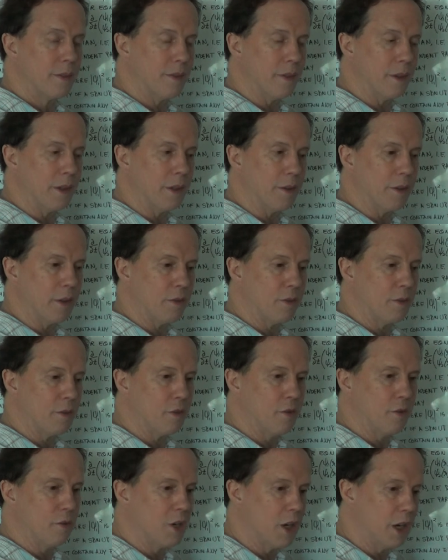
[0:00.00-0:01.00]
those
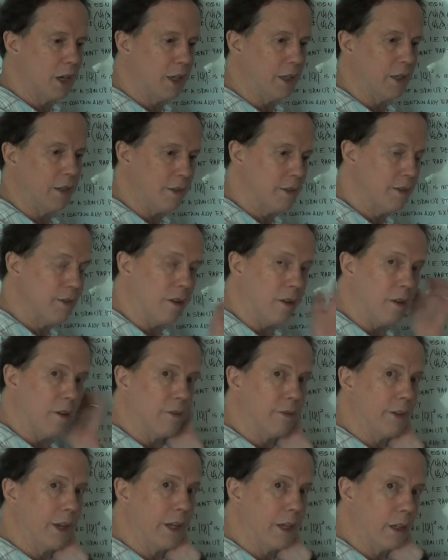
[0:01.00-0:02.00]
two kinds
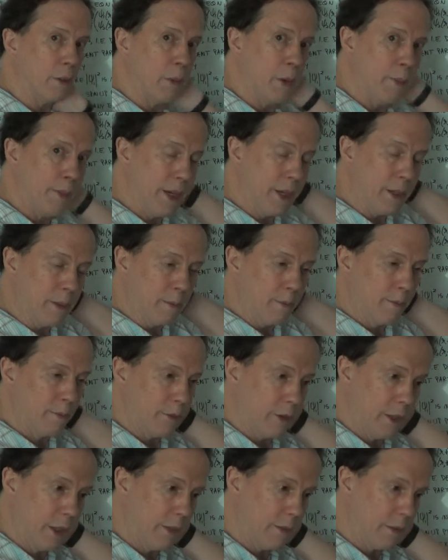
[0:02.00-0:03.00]
of angular momentum,
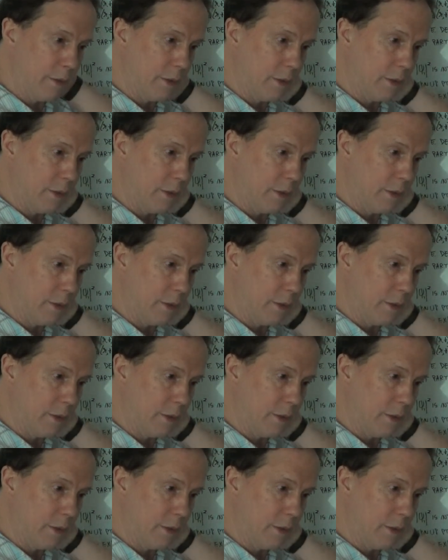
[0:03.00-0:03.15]
right?